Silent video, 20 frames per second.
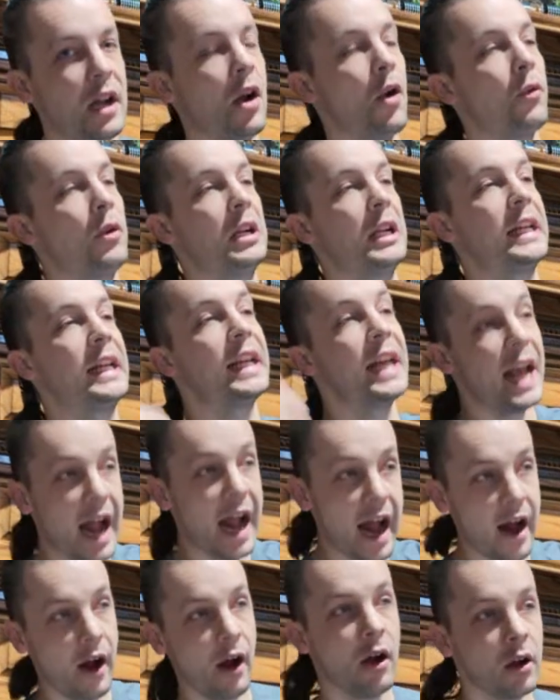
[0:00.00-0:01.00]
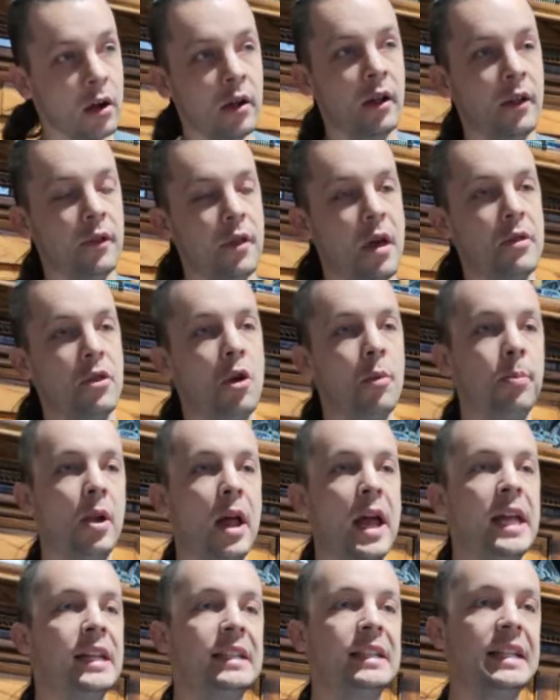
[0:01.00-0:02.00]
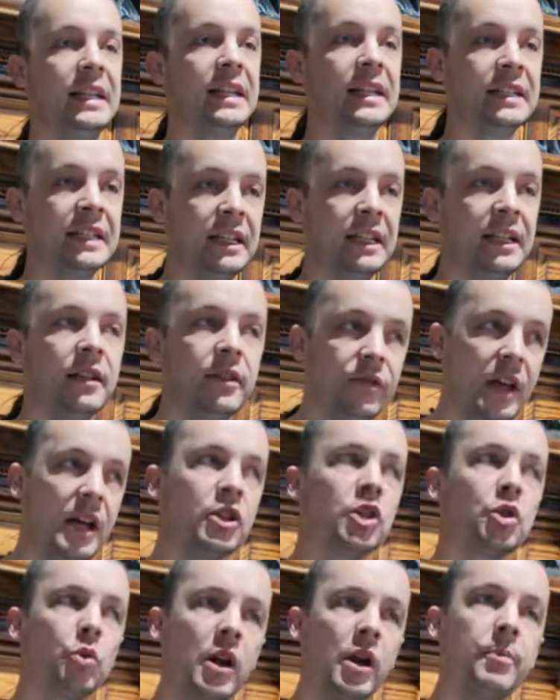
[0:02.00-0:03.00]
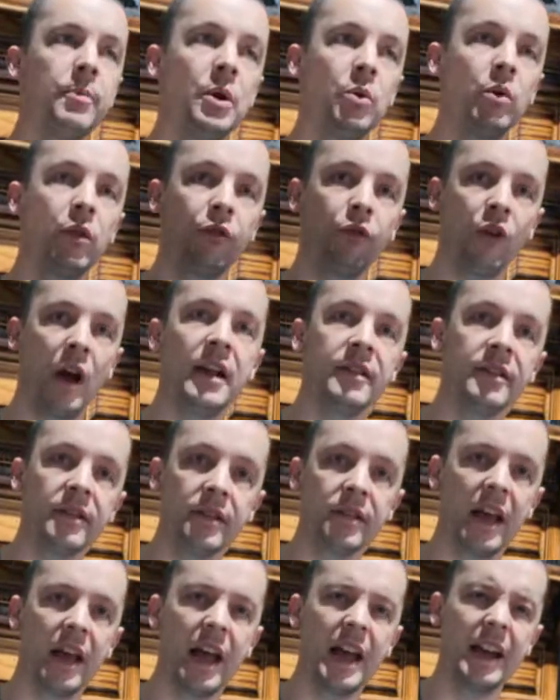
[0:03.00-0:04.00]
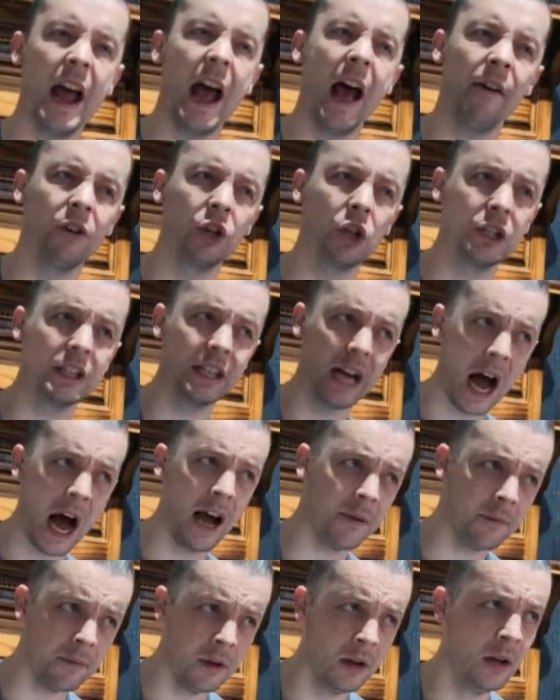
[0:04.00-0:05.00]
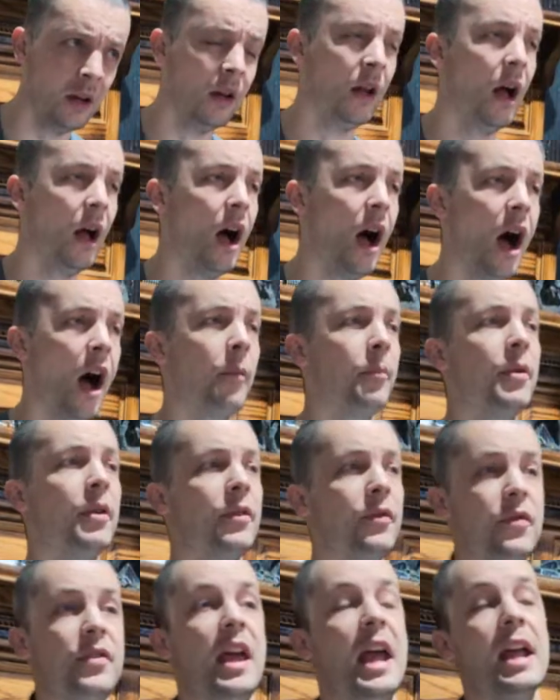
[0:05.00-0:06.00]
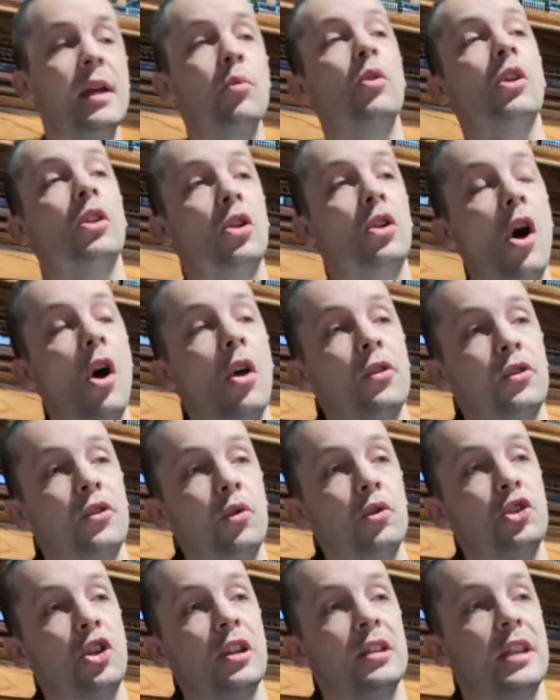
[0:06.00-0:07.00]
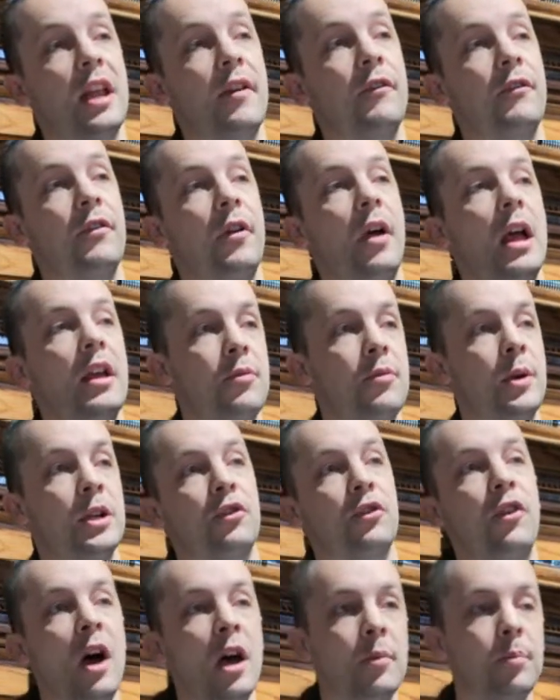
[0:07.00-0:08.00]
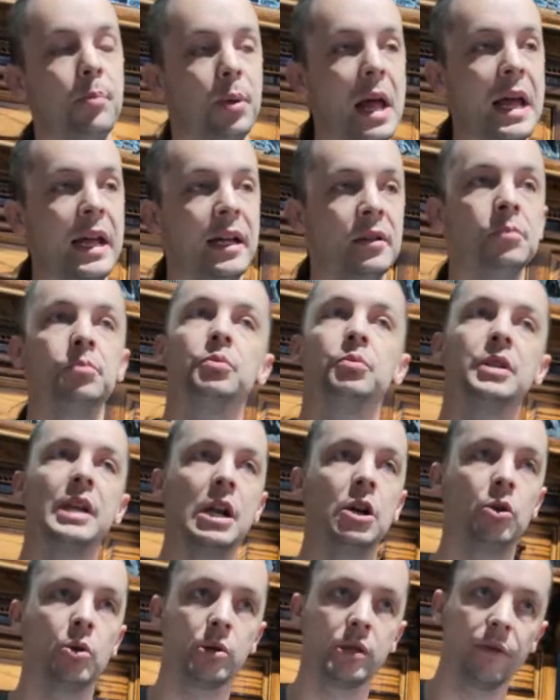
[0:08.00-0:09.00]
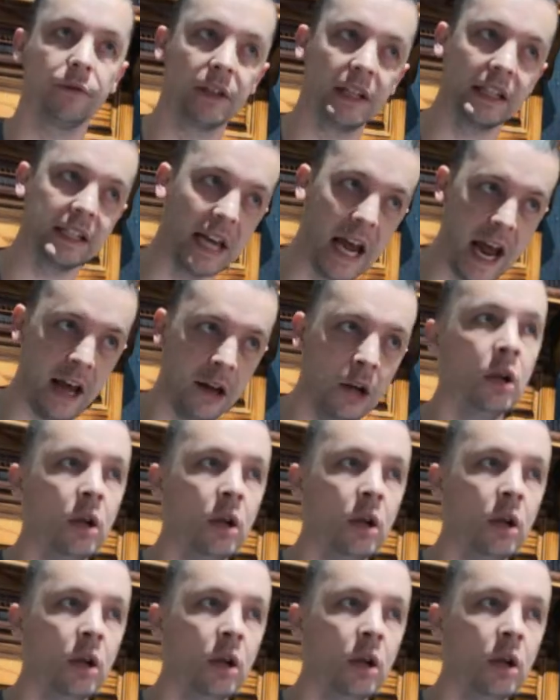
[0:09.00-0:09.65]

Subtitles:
really care that they're playing D&D. They just want to be with friends and have a good time. They will also just have as much fun playing Settlers of Catan